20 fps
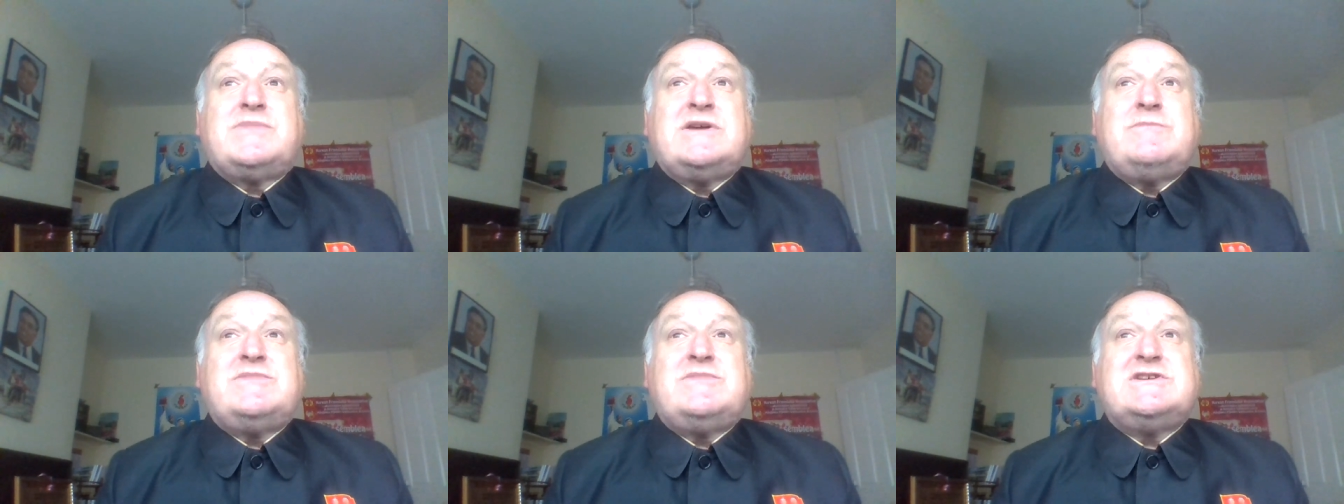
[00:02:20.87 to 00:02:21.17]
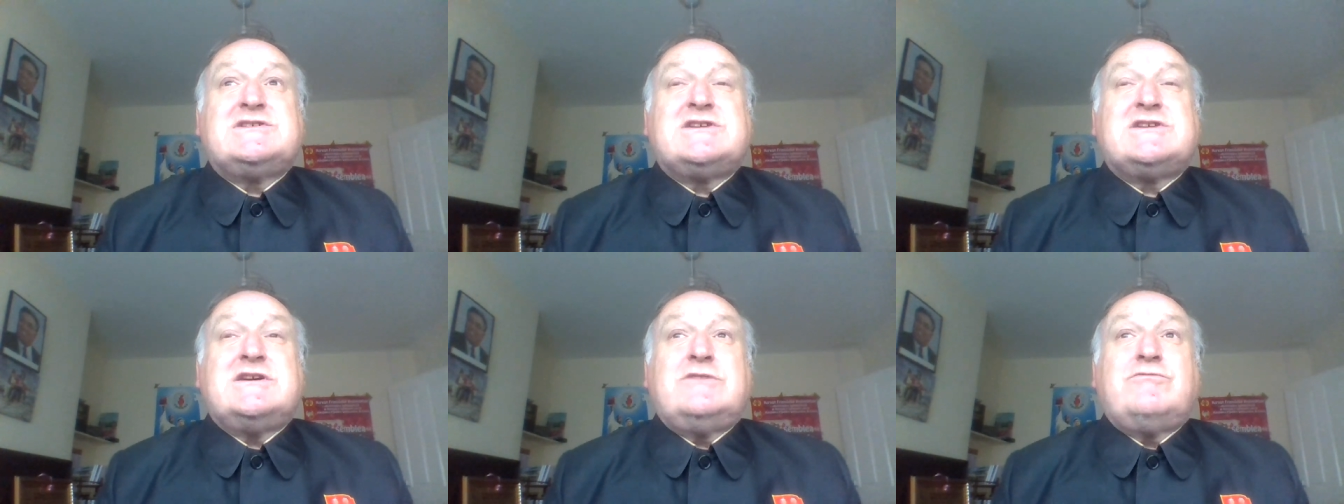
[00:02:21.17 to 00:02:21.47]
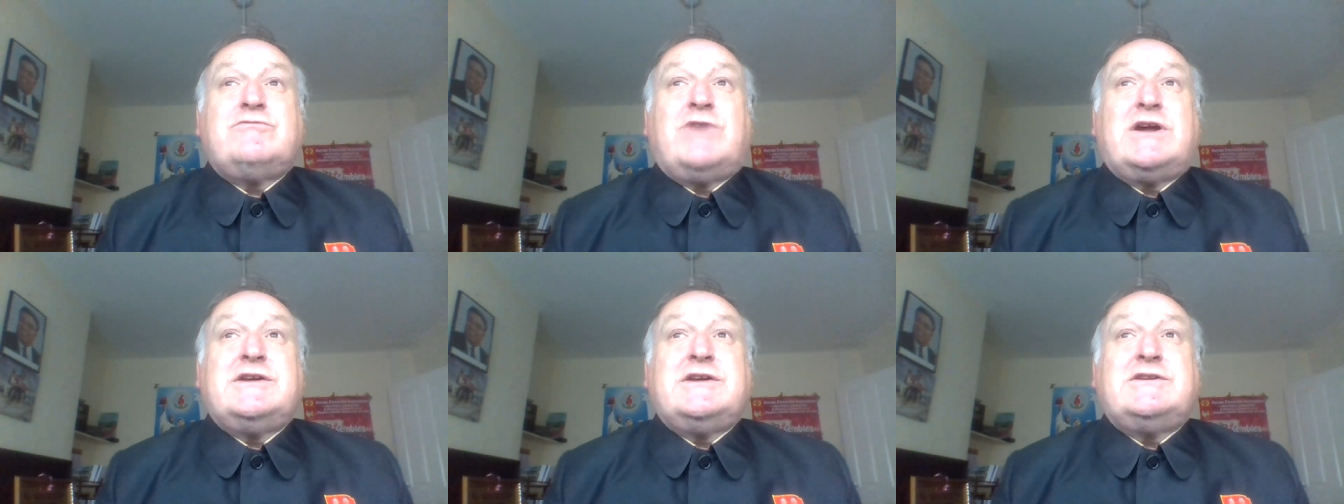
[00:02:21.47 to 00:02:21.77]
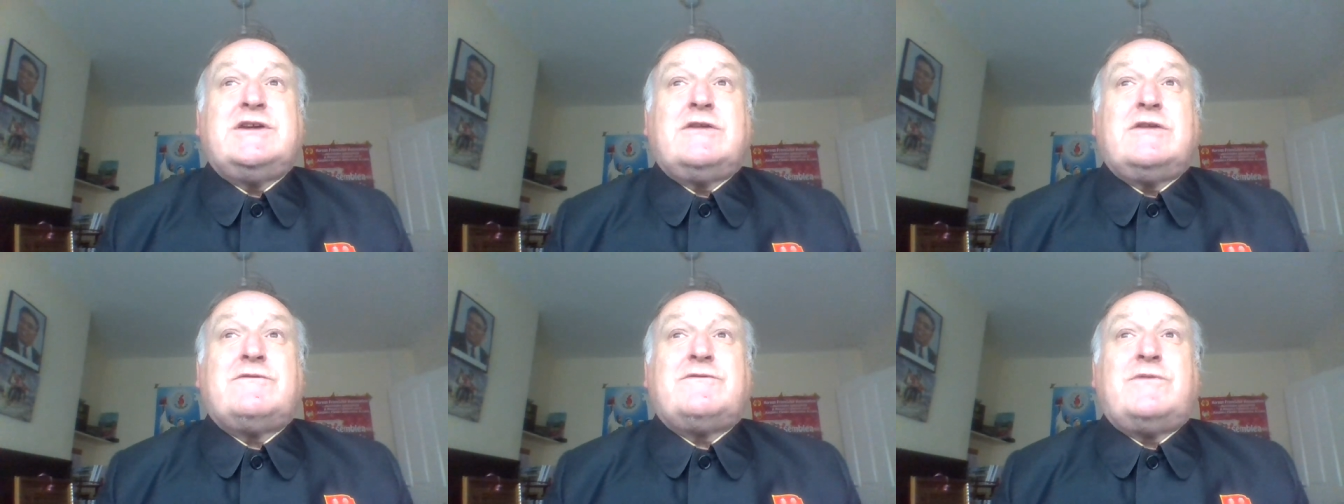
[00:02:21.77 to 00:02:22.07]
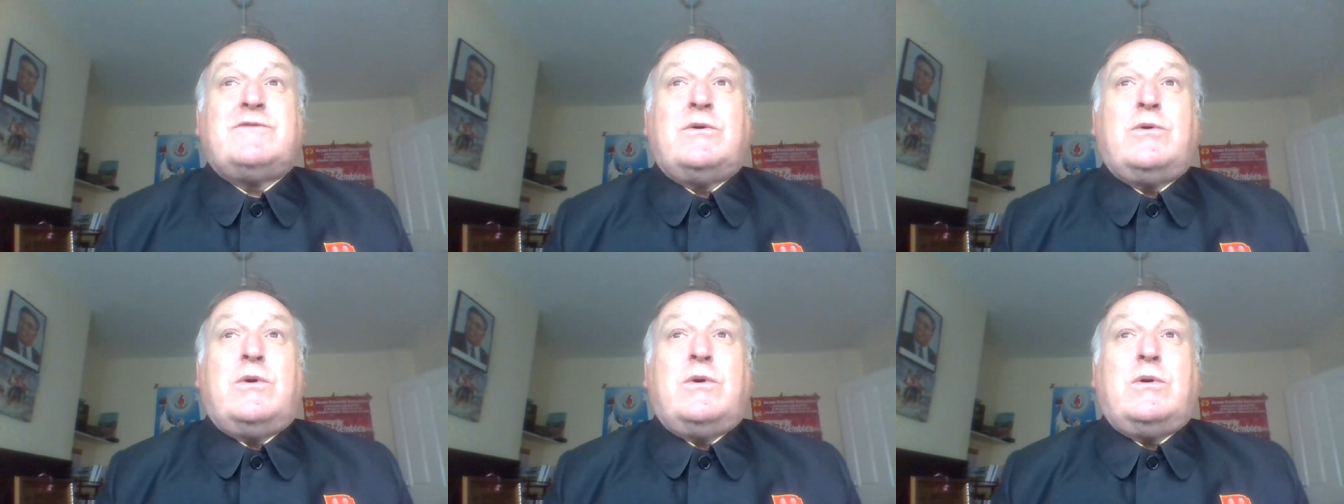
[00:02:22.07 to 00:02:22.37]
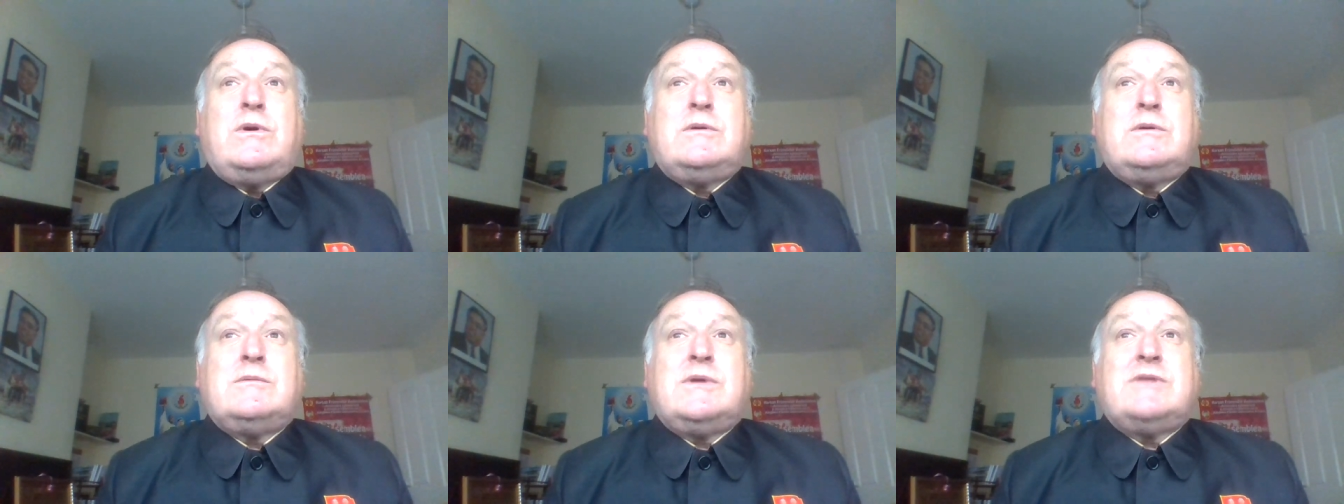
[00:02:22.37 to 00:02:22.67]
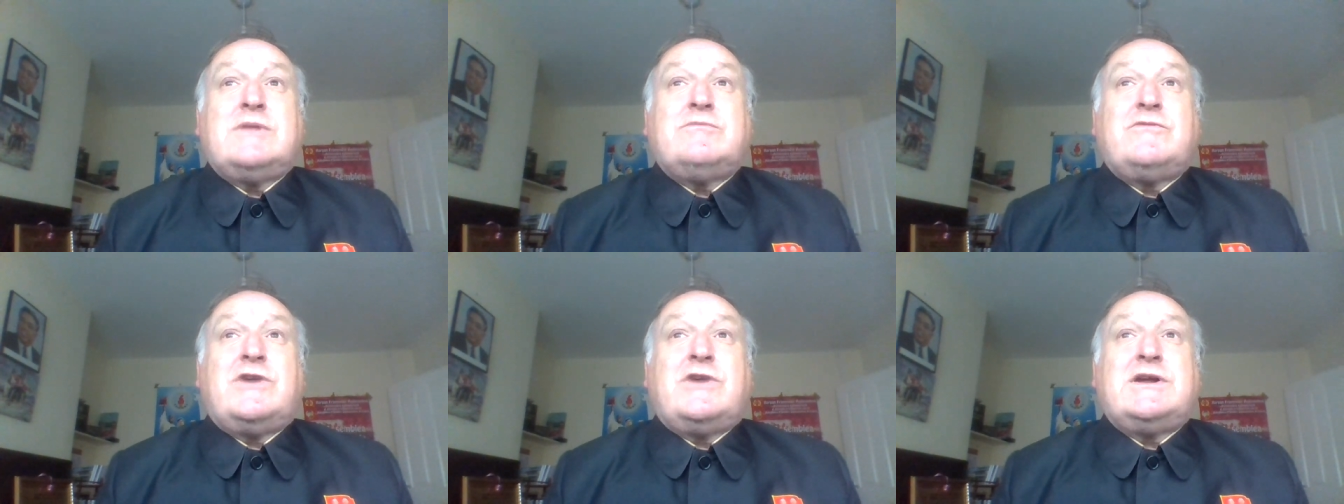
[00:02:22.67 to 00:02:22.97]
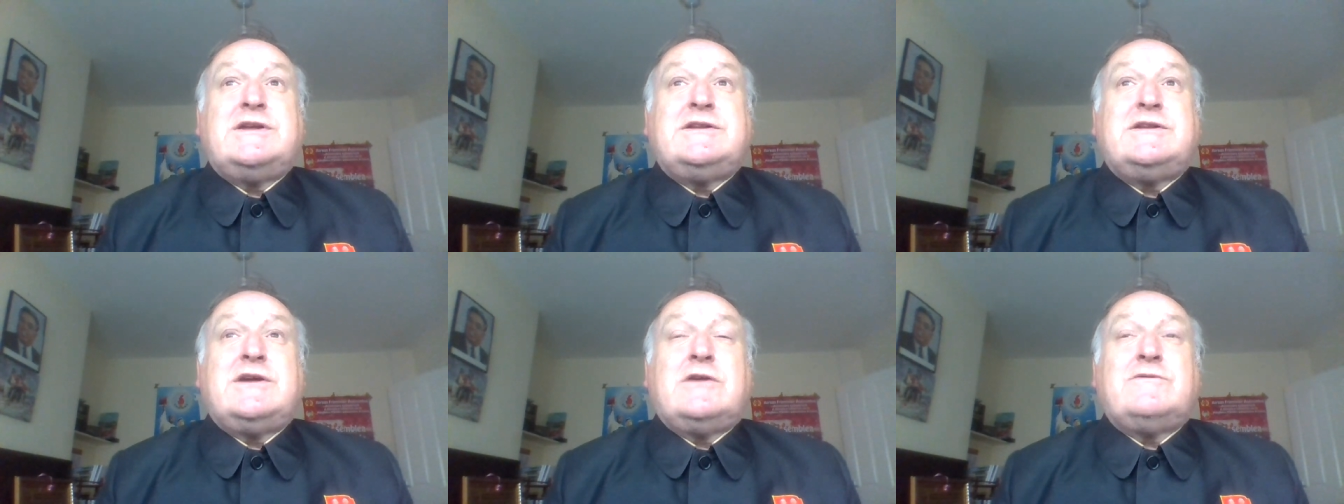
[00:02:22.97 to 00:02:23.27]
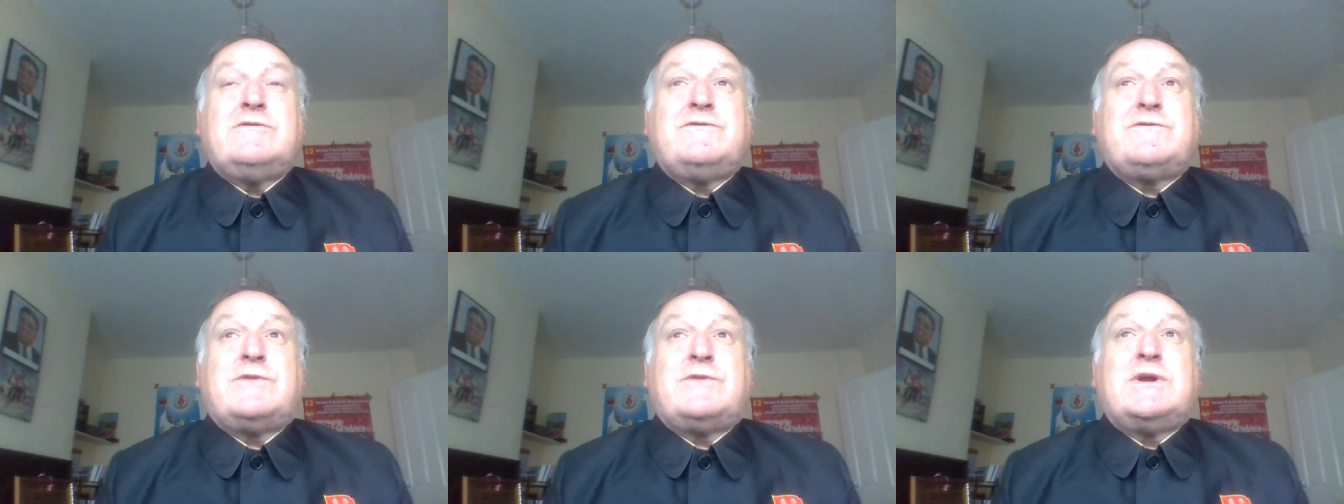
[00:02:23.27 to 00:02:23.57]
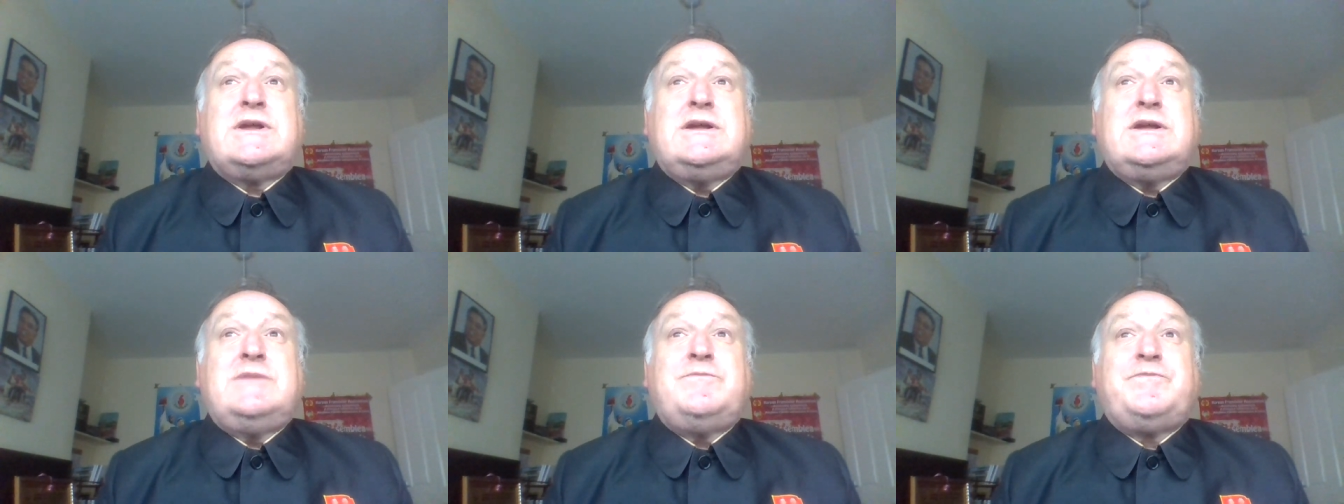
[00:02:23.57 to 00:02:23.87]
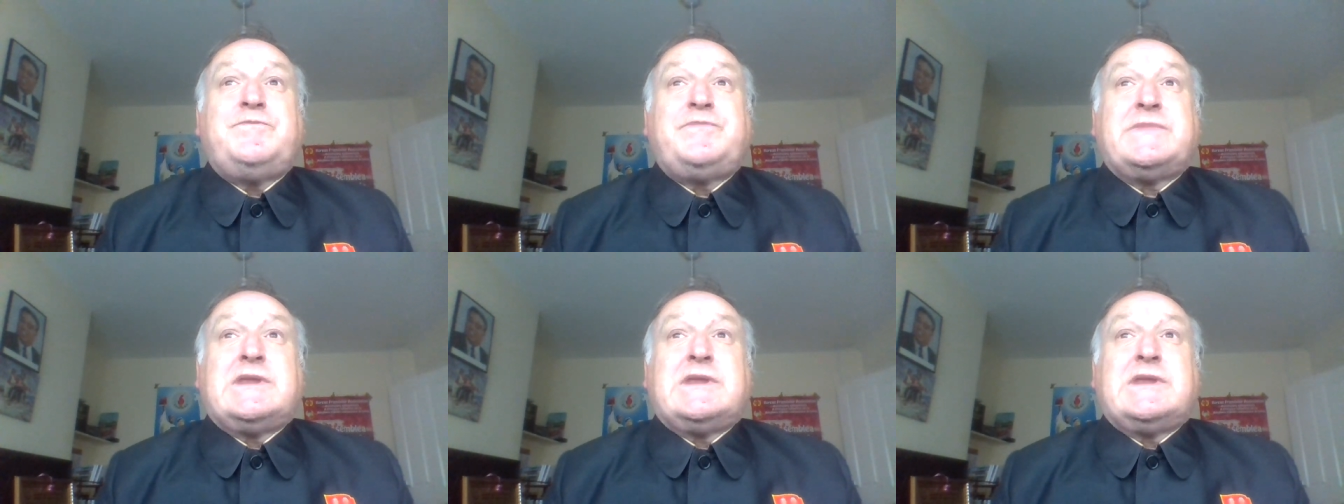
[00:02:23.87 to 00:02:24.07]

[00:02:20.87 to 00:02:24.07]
BBC Radio 4 and Radio 3.